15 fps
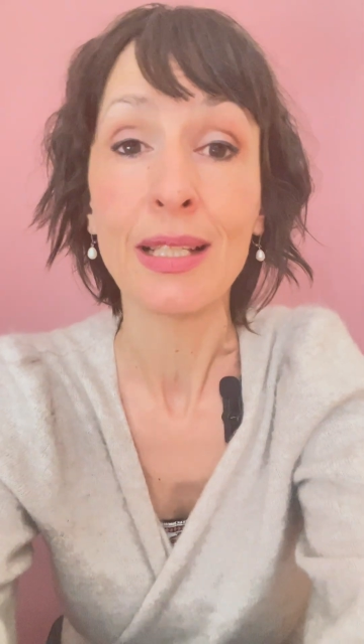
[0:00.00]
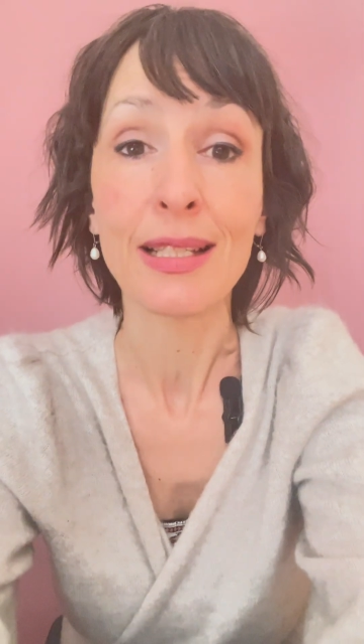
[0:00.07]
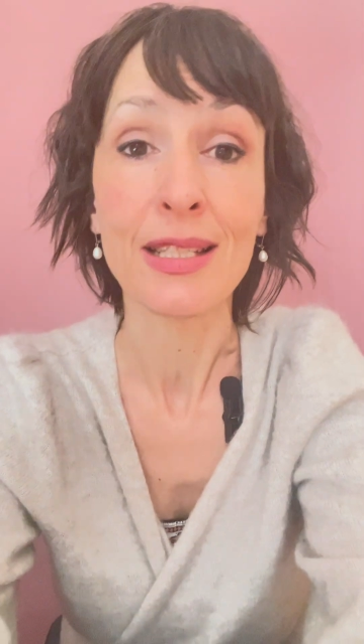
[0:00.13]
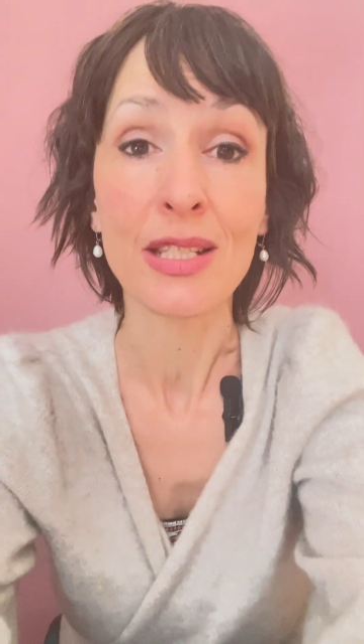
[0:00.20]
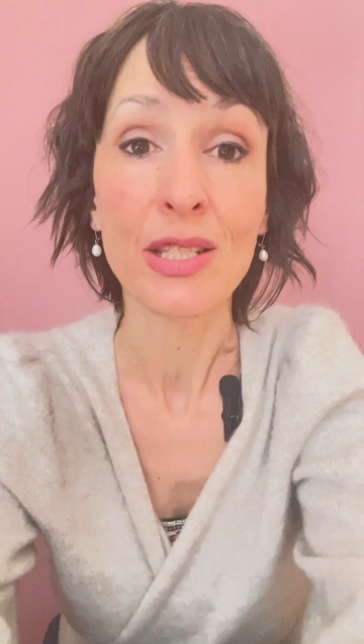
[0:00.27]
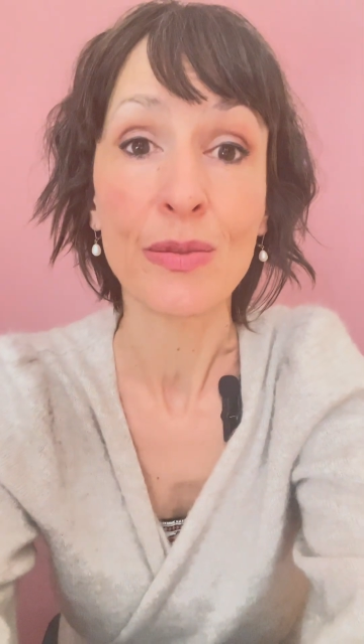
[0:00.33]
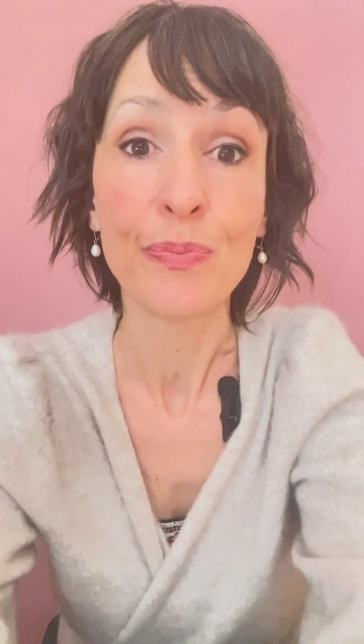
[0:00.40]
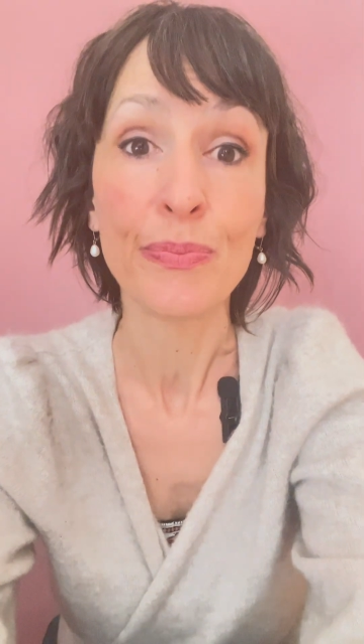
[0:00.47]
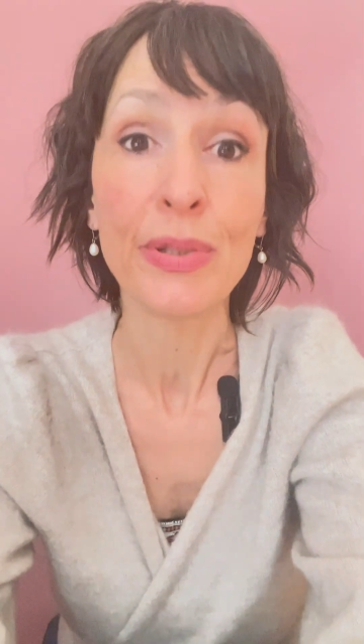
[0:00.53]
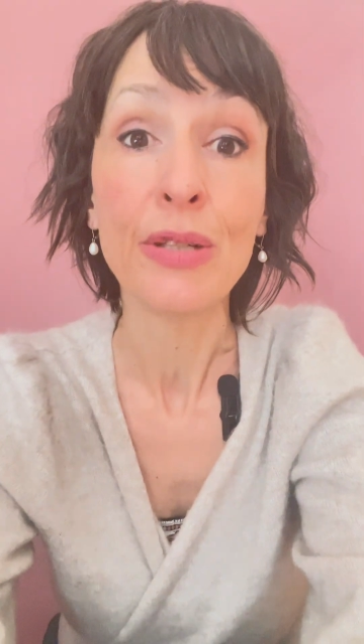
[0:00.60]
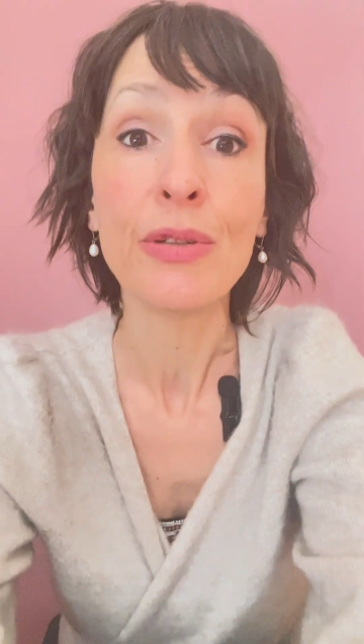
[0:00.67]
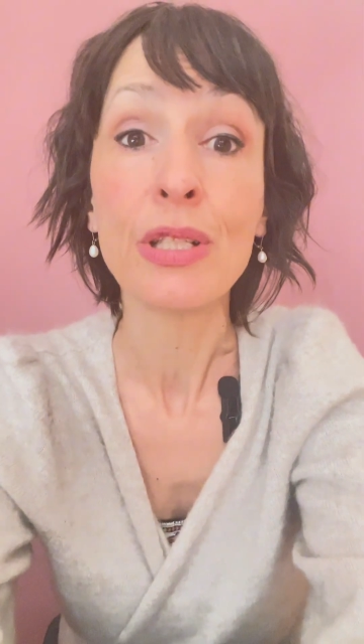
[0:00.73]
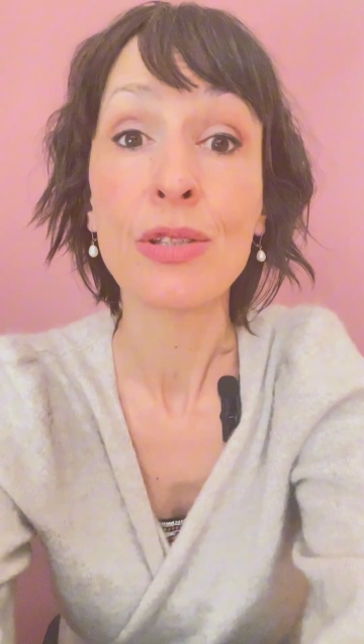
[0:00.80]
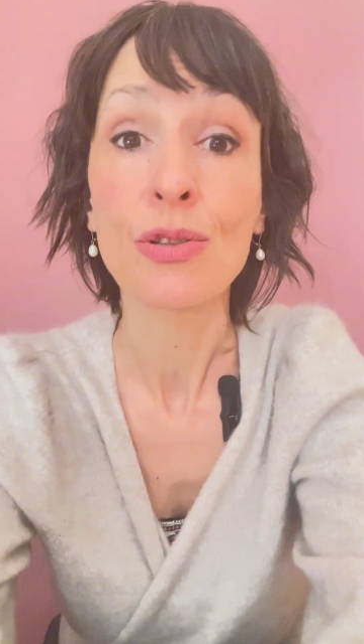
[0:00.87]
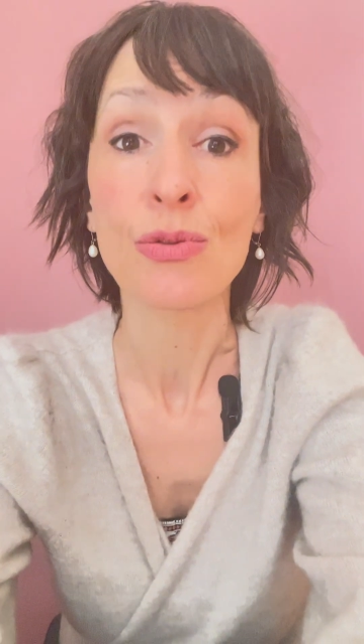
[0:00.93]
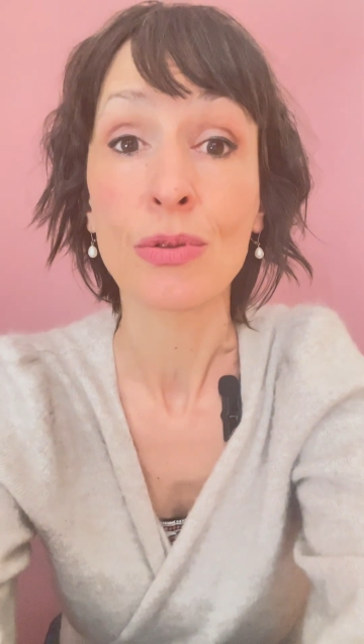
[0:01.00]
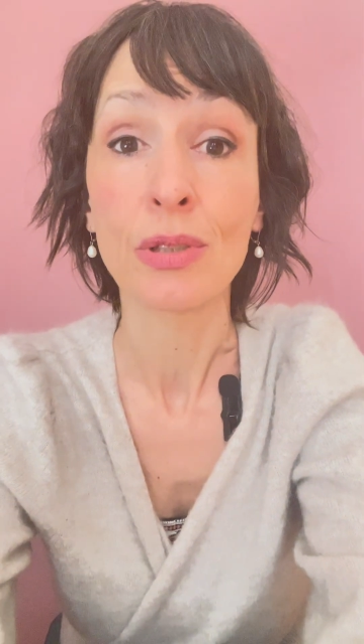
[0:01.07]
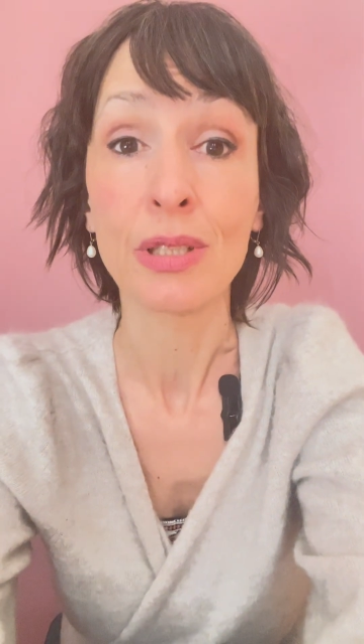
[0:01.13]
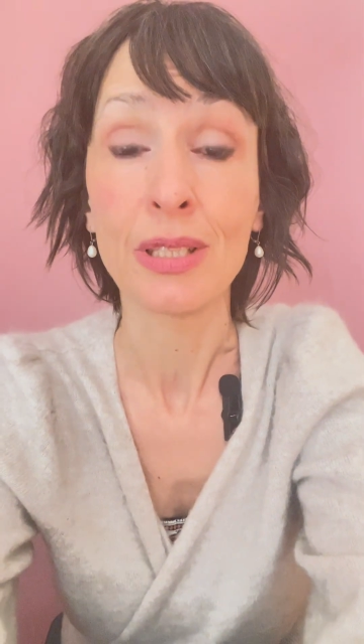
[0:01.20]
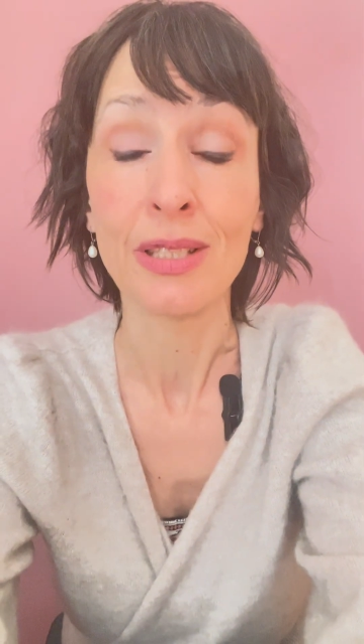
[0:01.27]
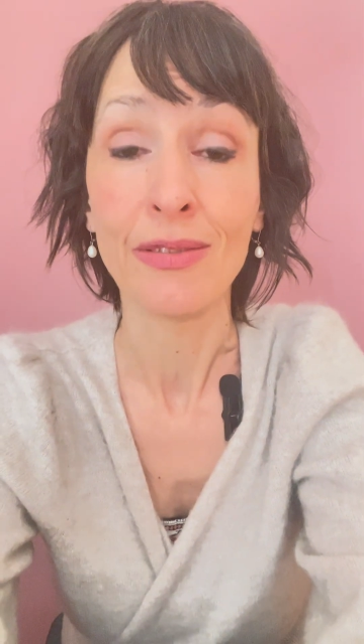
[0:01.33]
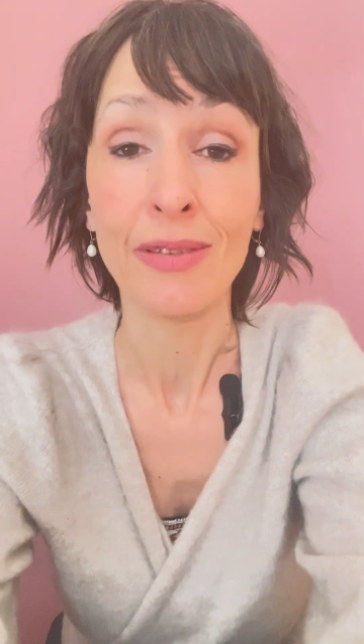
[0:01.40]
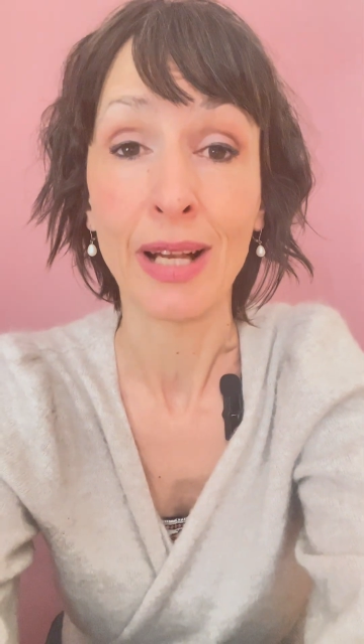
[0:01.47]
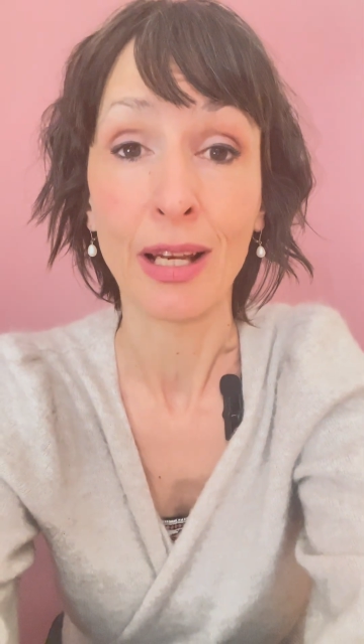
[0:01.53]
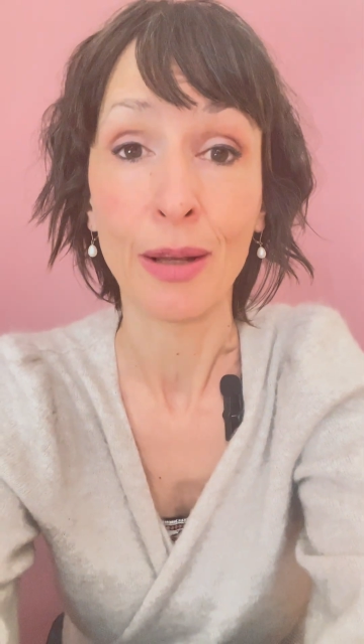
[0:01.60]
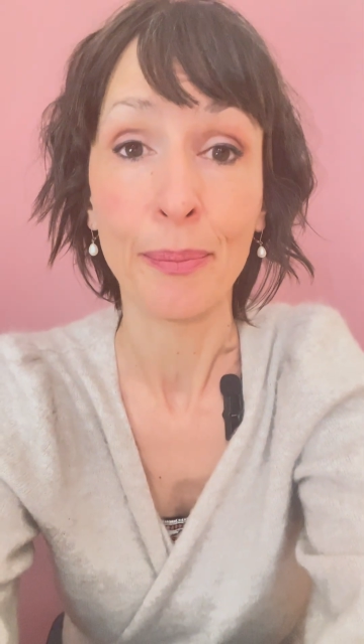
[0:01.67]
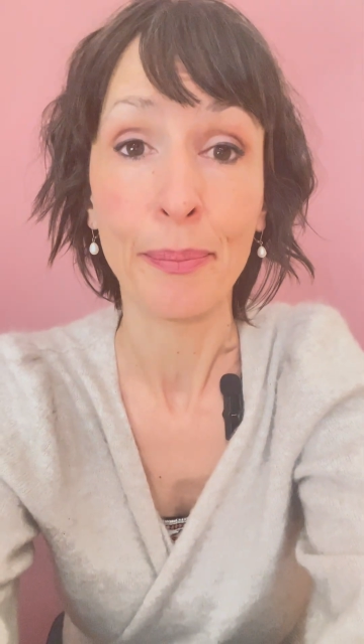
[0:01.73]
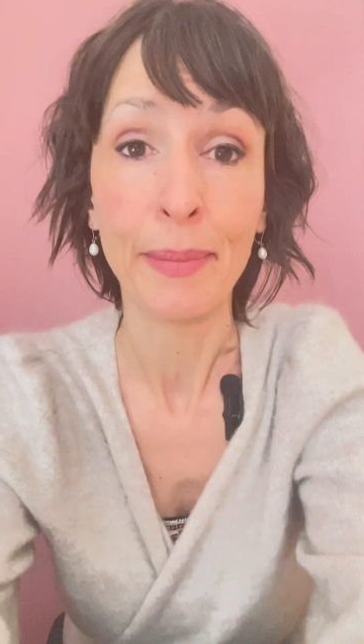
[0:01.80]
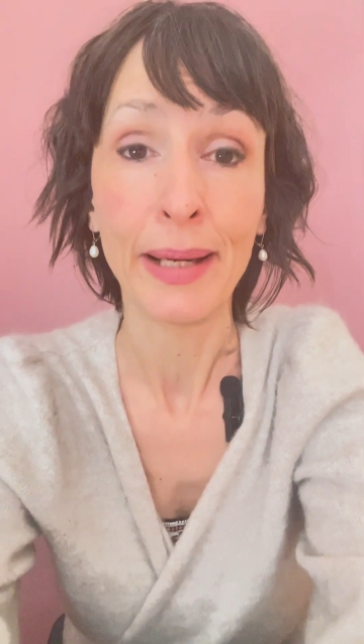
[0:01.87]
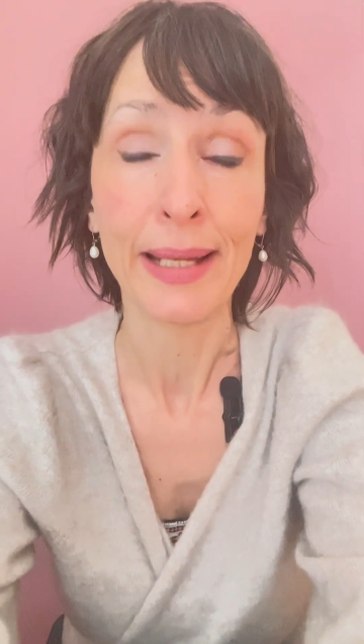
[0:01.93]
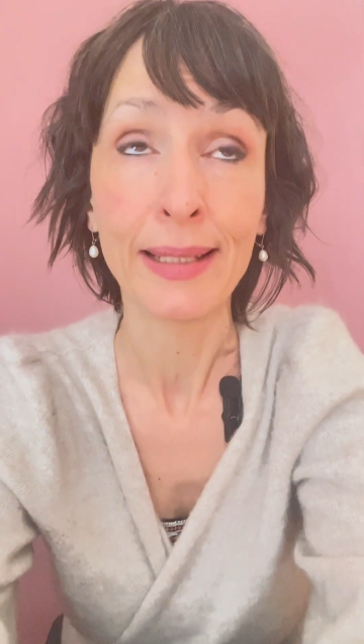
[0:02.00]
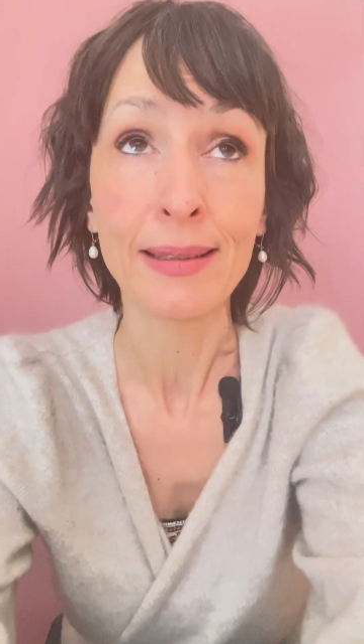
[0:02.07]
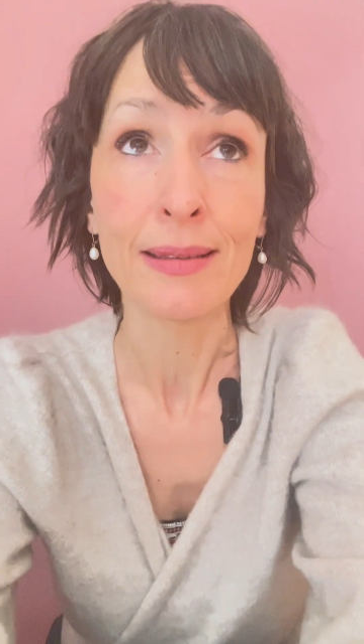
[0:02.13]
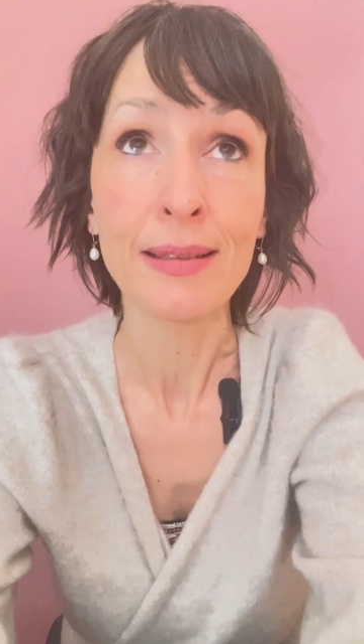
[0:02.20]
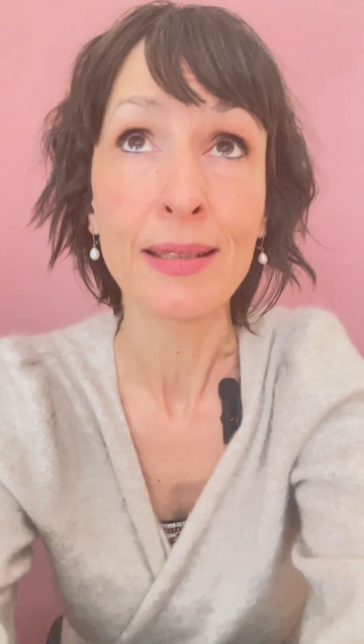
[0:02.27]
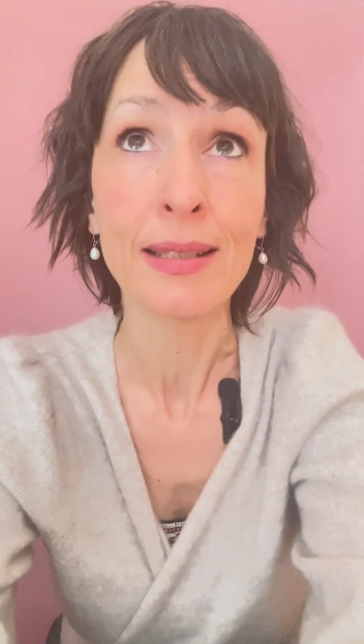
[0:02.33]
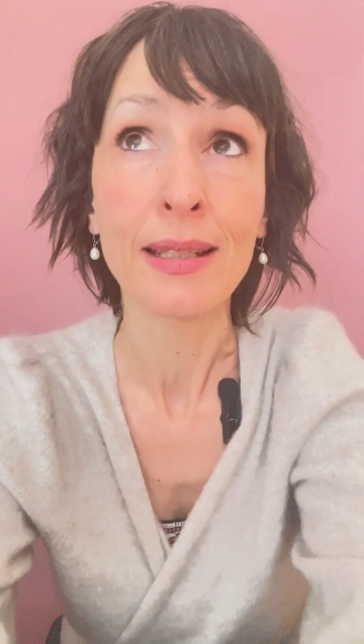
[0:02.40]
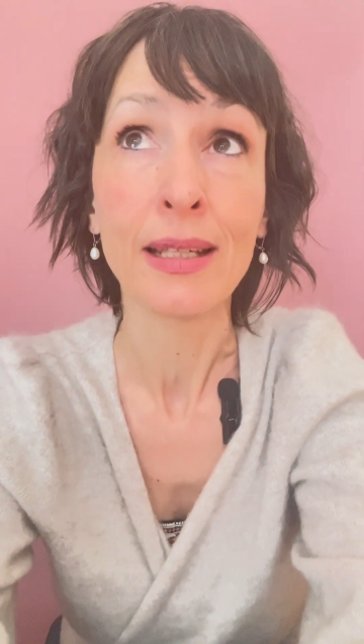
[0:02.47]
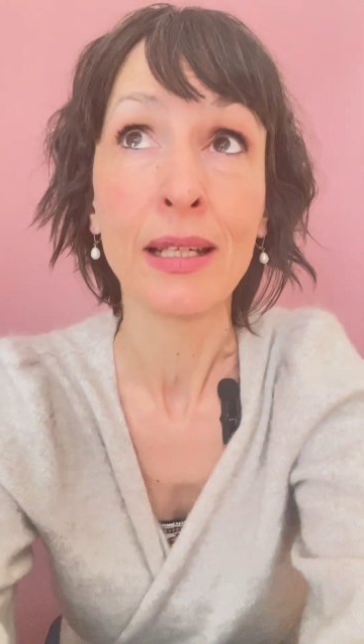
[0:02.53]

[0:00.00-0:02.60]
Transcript: and spiritual development,